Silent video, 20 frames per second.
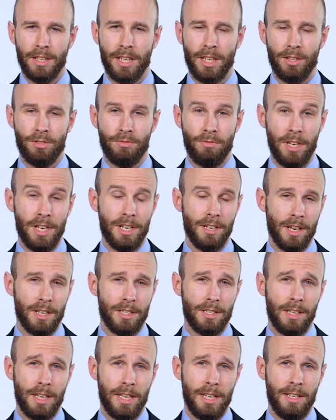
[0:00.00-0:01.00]
it goes really
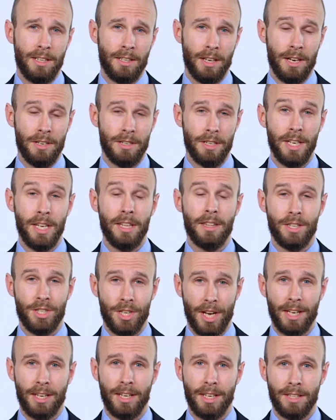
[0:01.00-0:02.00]
nicely underneath a
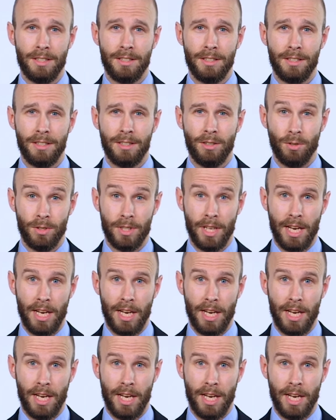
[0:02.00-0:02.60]
jacket or